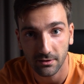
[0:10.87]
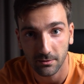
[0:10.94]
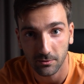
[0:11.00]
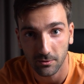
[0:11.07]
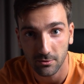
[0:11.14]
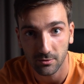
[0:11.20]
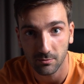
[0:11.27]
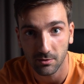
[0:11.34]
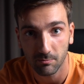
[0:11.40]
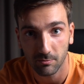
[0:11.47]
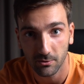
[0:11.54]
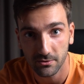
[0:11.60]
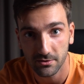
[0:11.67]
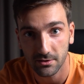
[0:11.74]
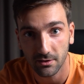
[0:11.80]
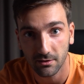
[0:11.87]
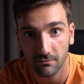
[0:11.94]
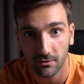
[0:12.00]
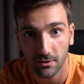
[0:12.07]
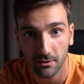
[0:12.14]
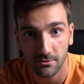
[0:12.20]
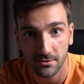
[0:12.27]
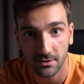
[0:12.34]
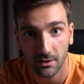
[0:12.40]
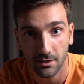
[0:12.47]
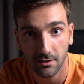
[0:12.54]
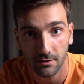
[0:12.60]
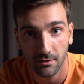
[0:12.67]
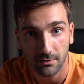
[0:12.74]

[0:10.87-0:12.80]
I'm going to be posting videos again.